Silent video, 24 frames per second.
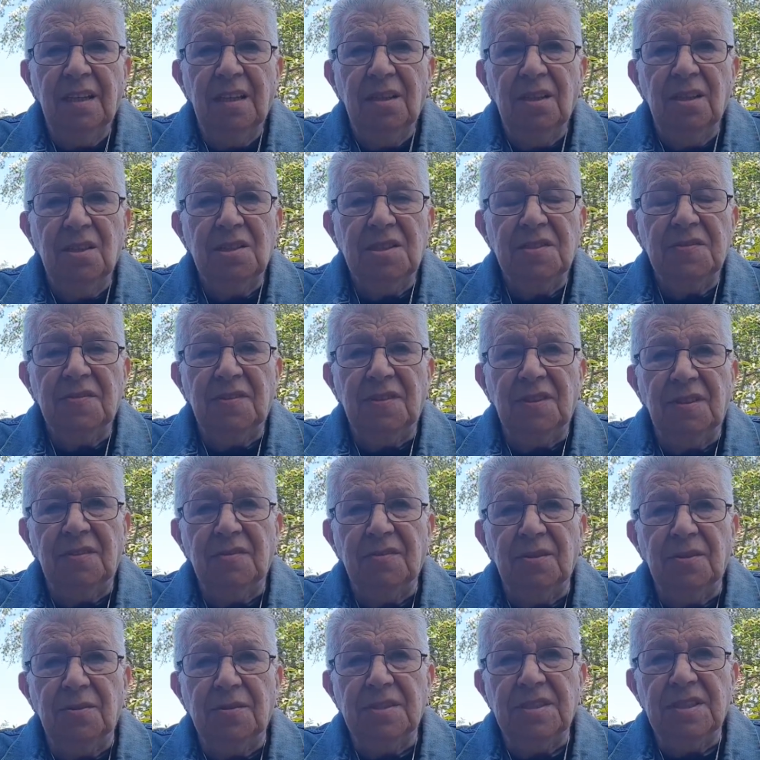useful, of
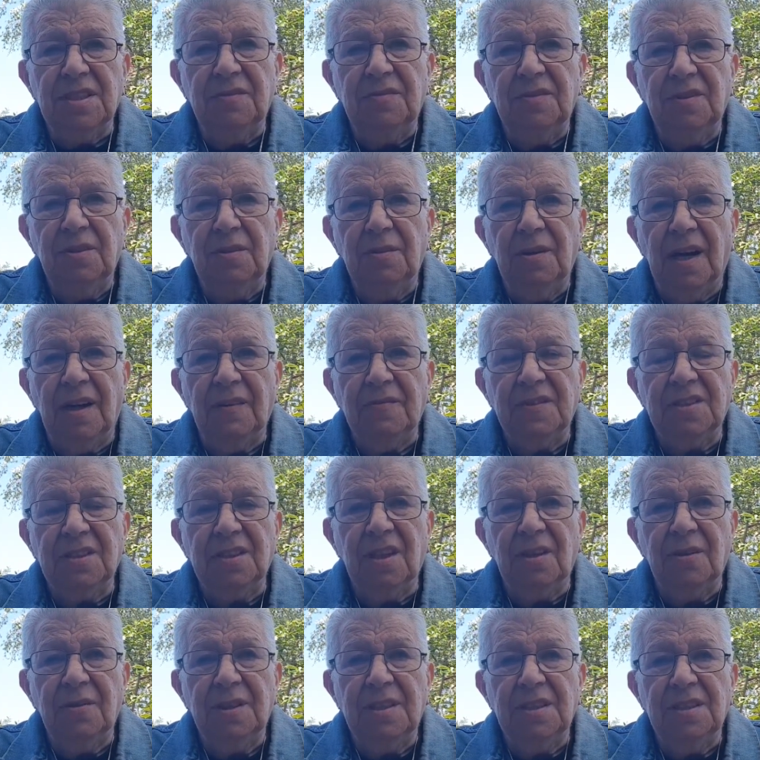course, if you have to
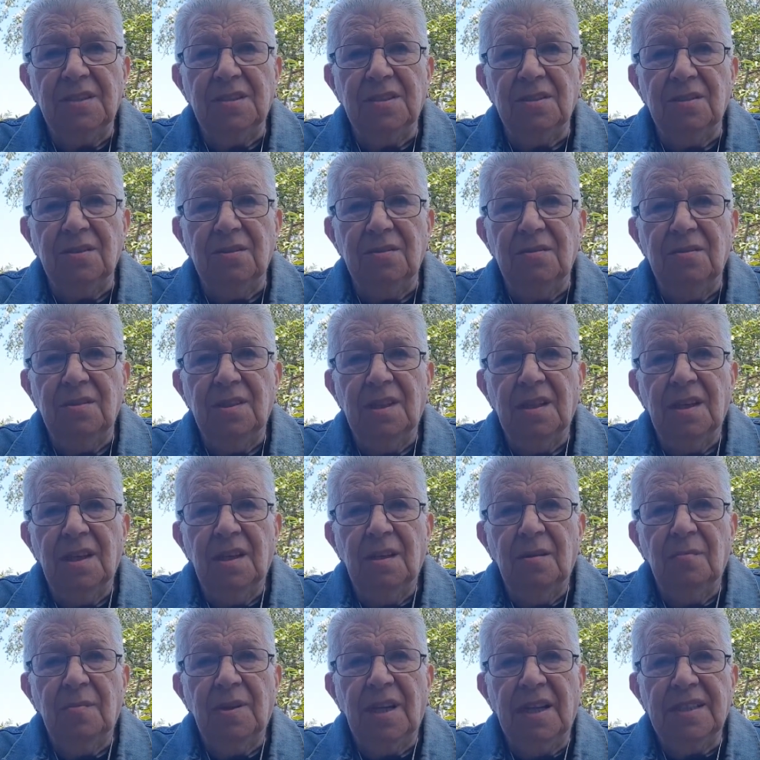go into
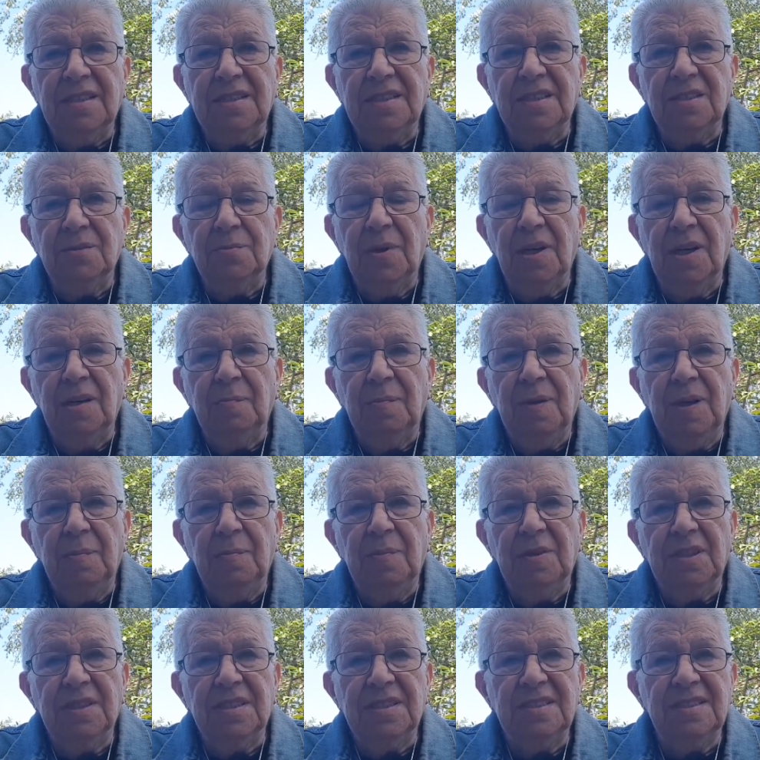places where
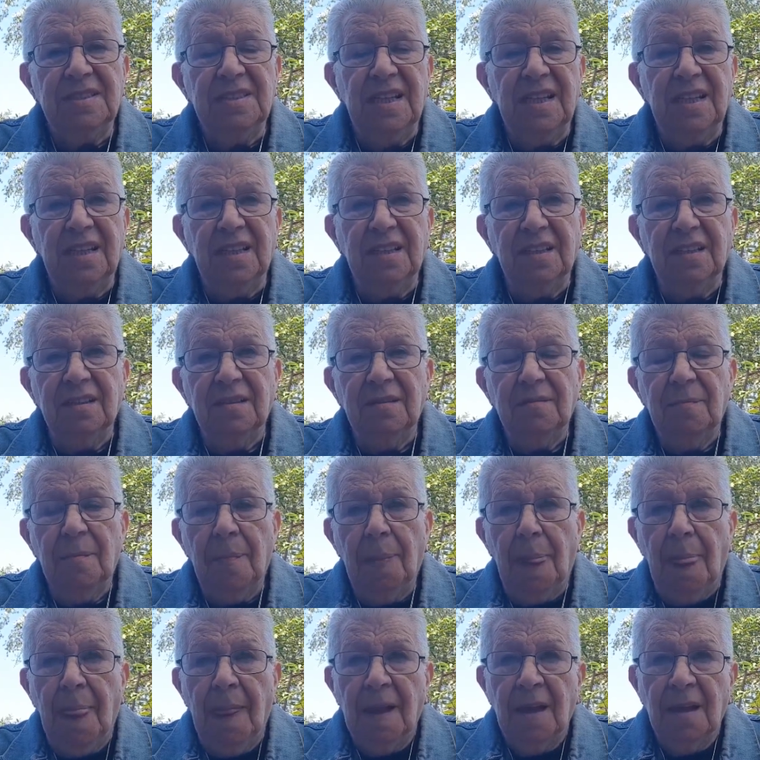people are sick,
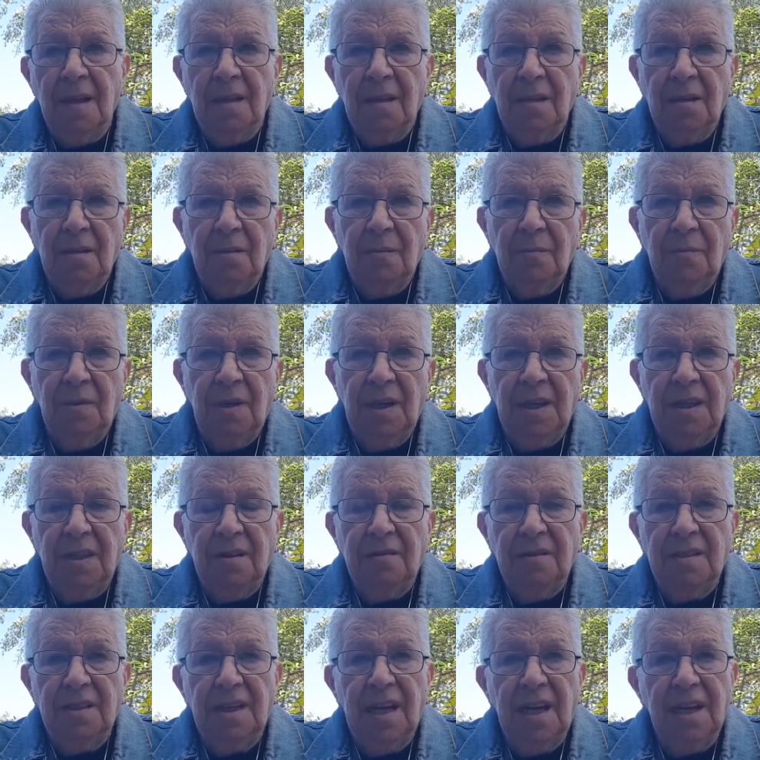where there
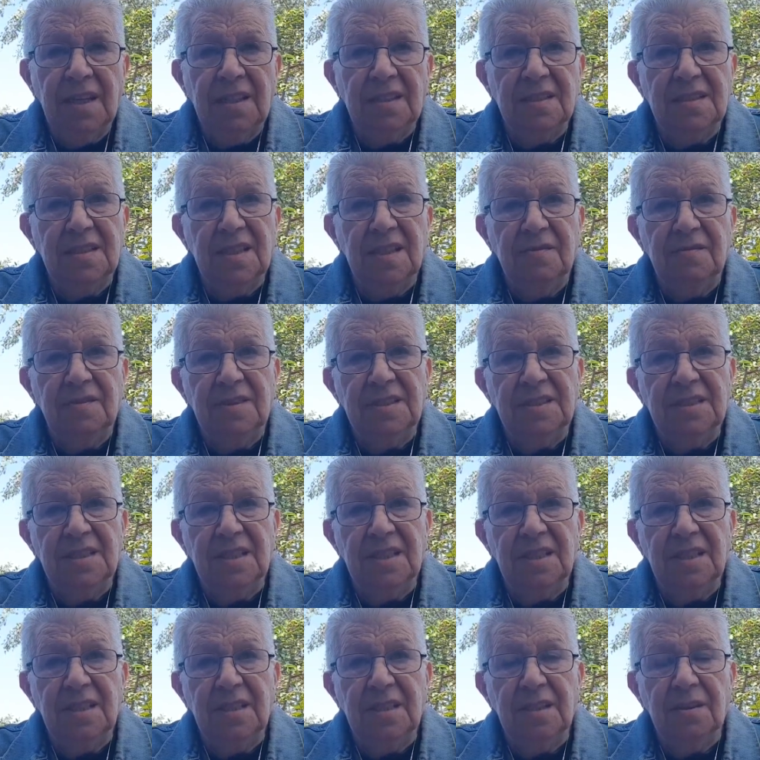are
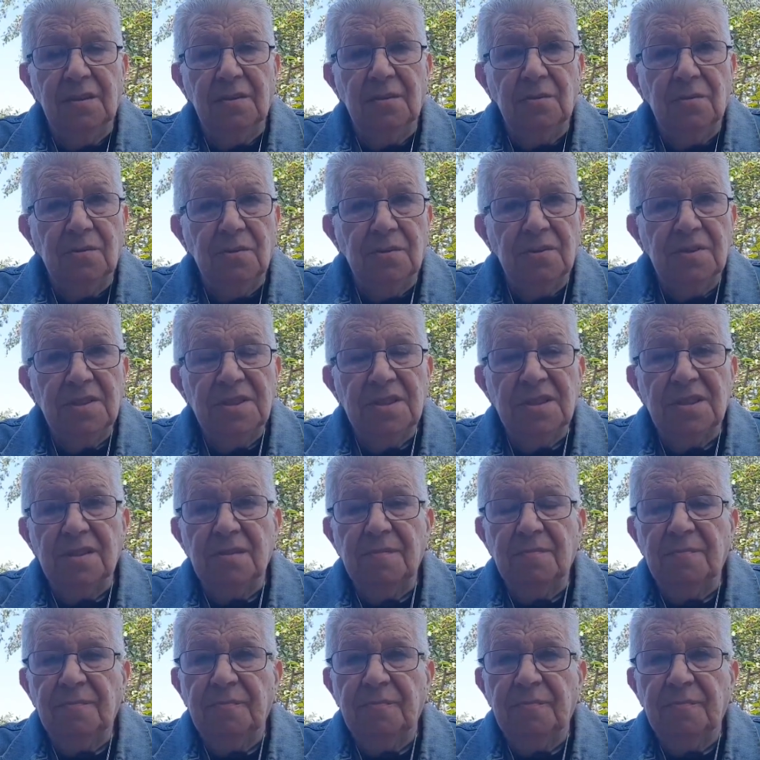negativity thoughts